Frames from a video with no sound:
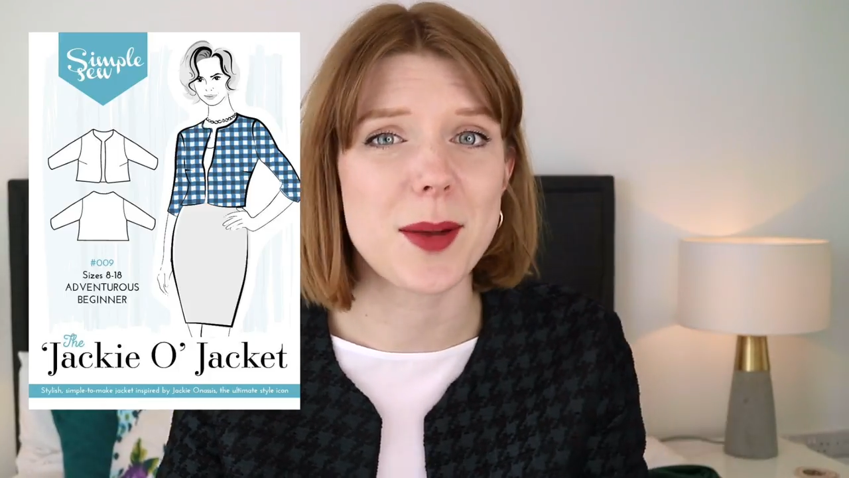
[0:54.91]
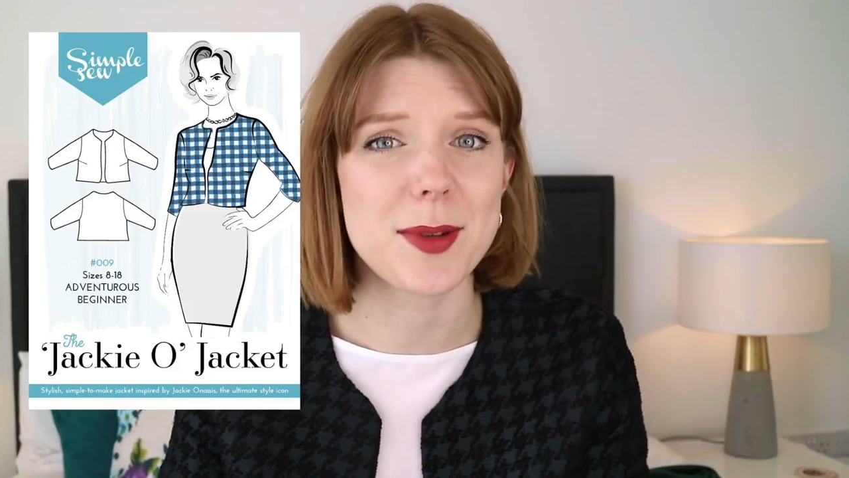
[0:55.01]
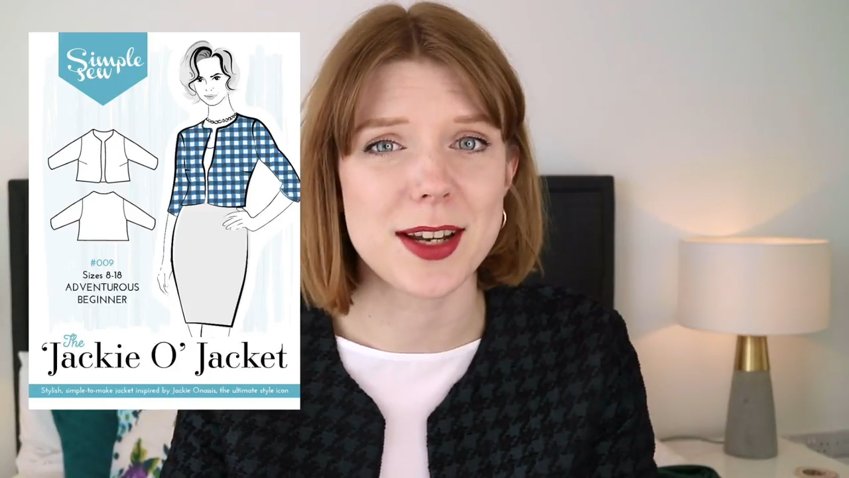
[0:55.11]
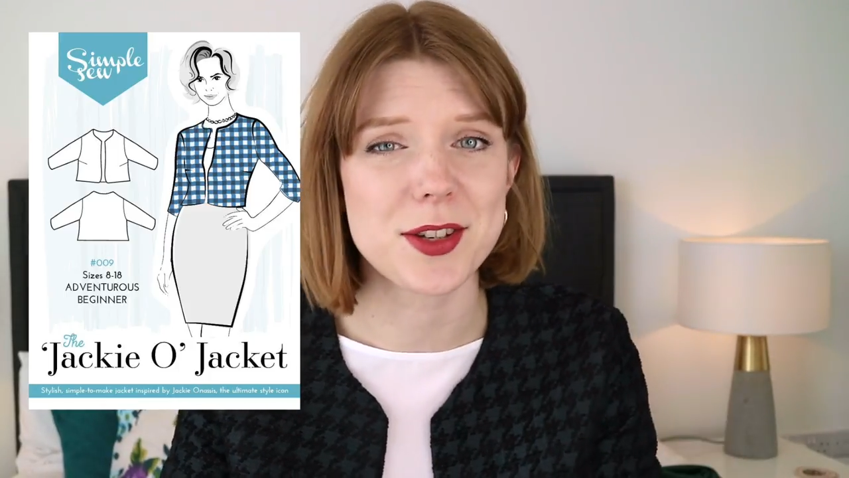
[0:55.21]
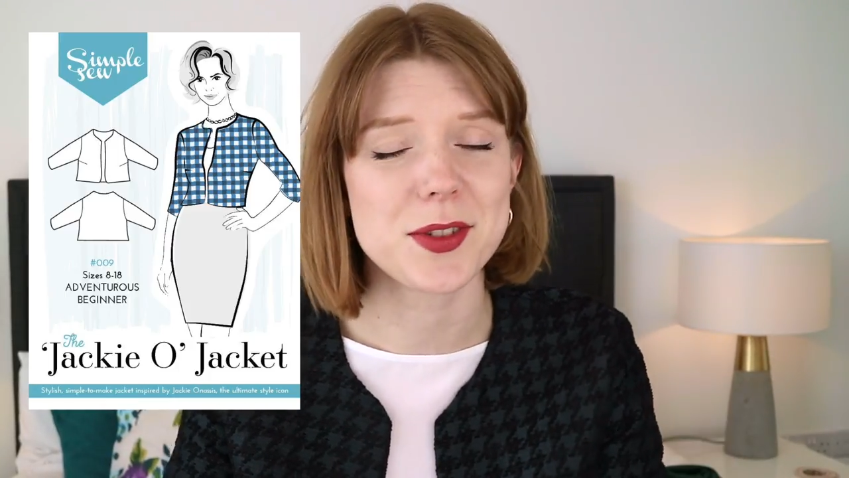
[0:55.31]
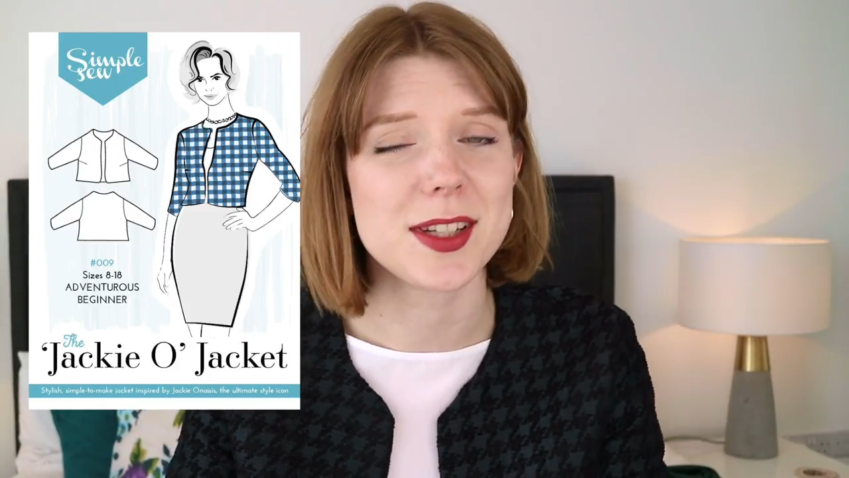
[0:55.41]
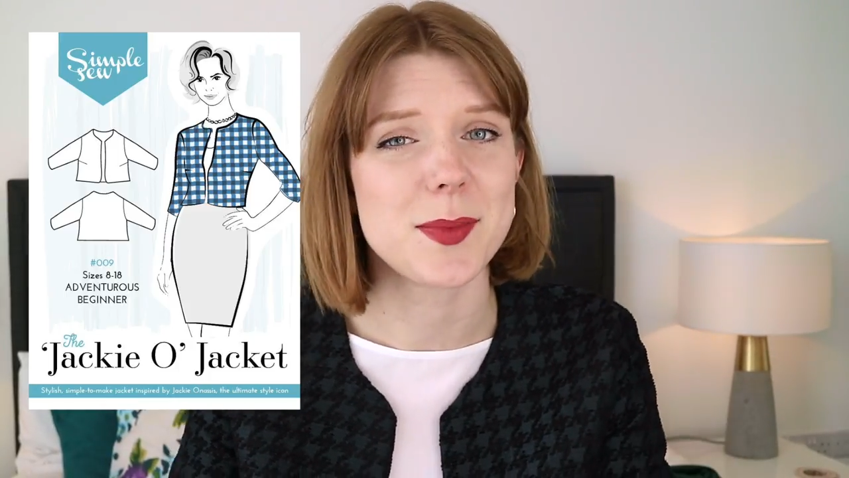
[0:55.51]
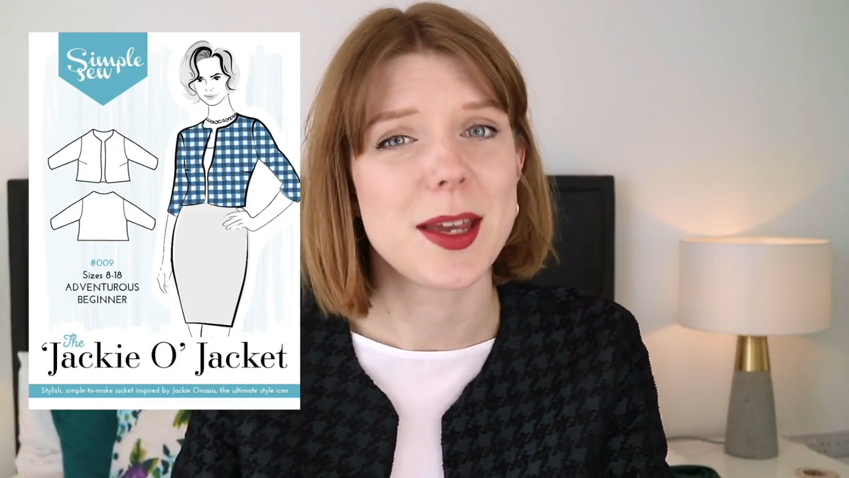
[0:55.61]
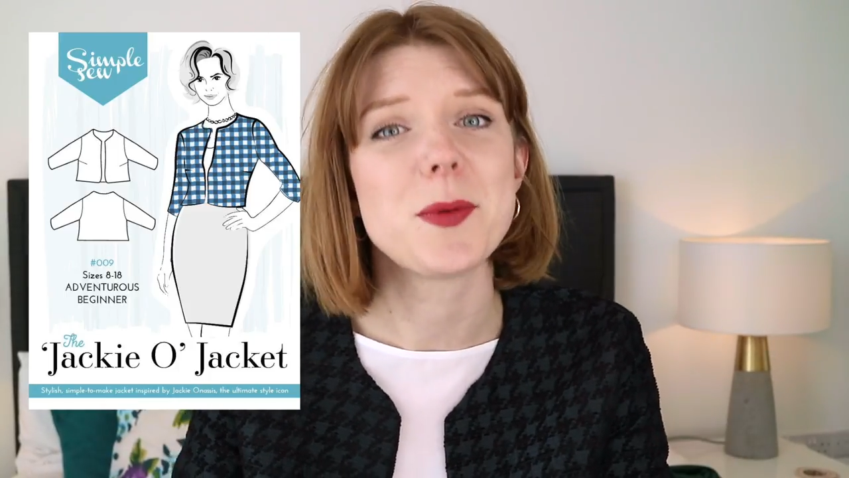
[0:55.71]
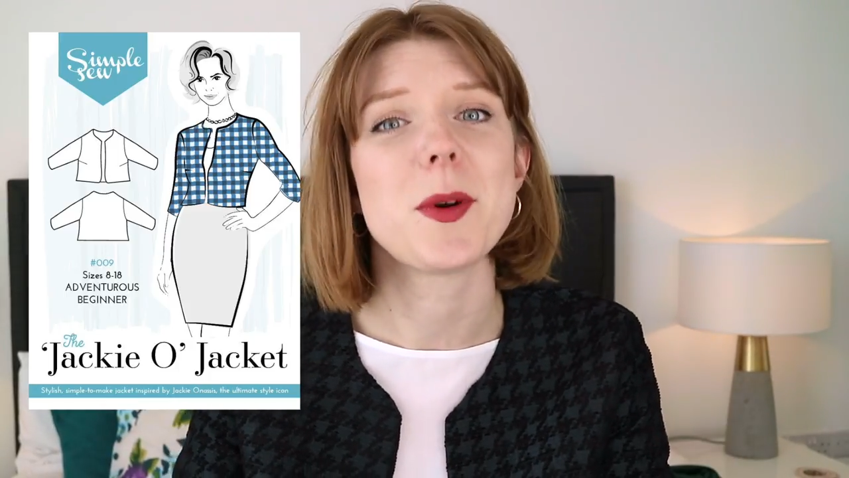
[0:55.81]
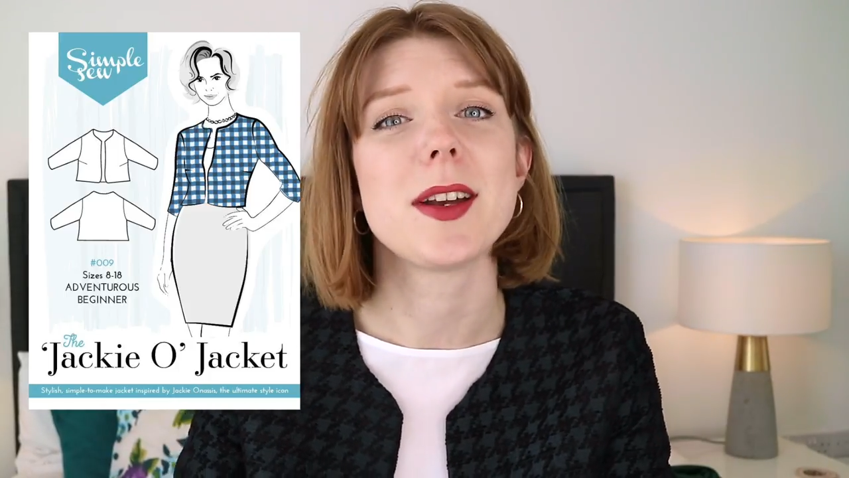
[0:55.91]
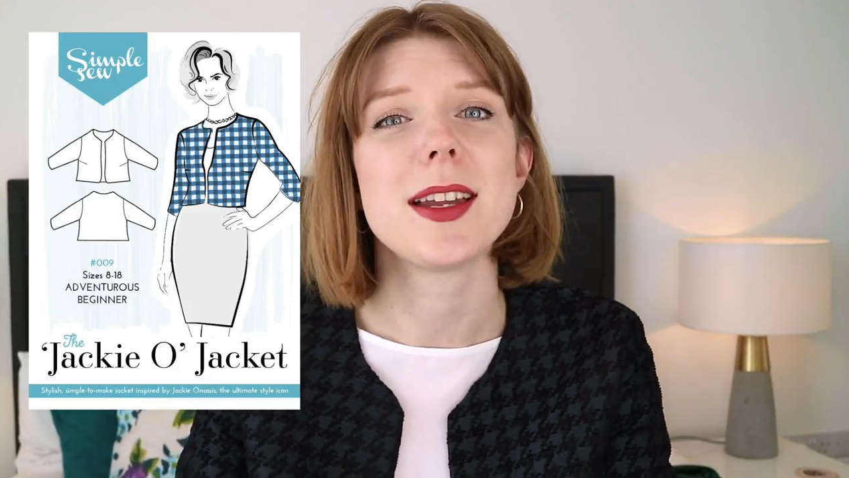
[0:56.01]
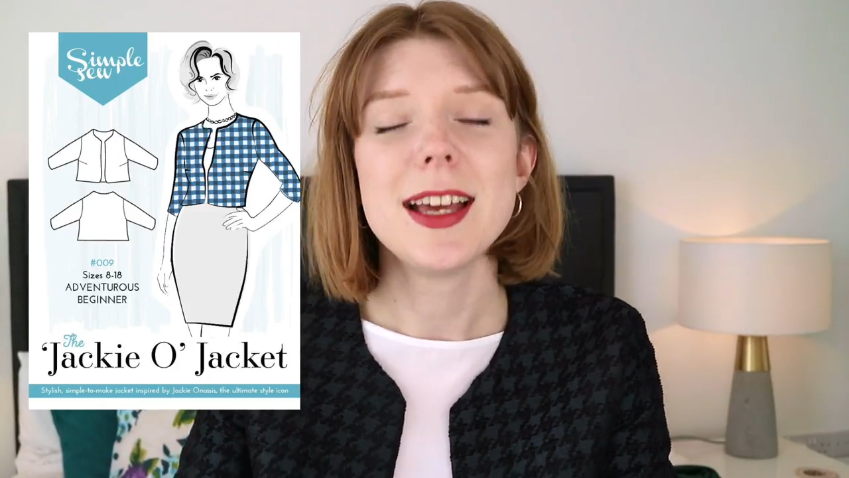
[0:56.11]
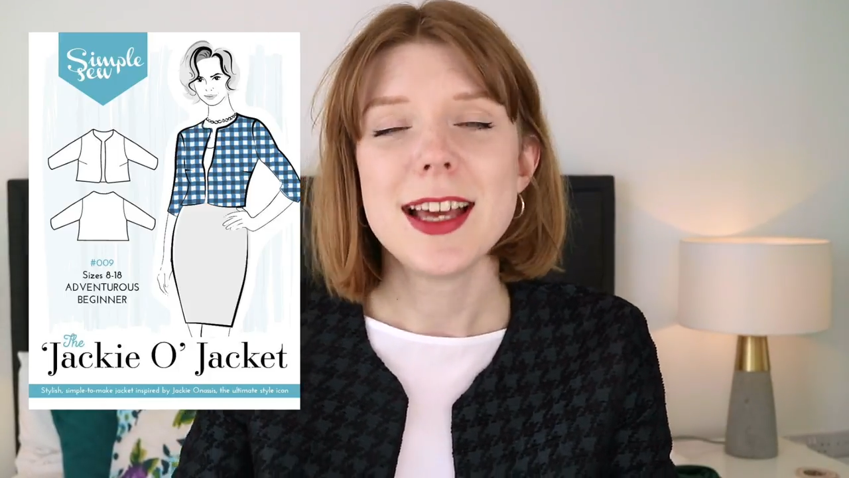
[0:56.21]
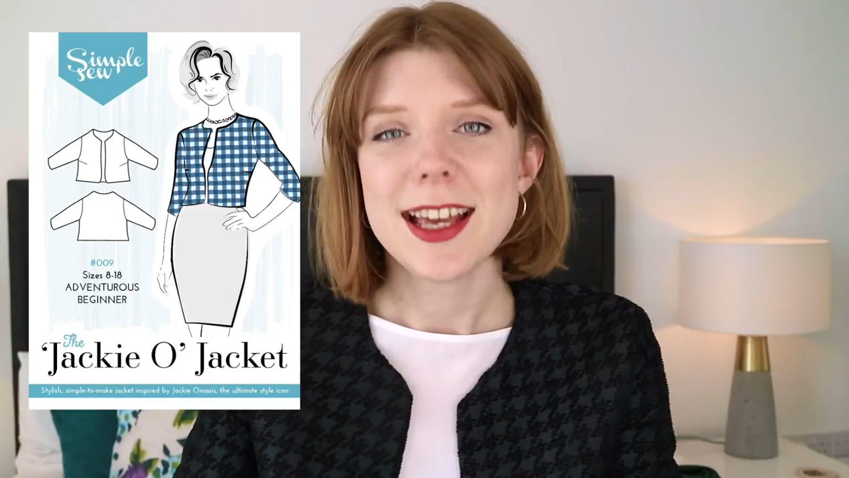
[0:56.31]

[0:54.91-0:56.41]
Gabberdashery has made one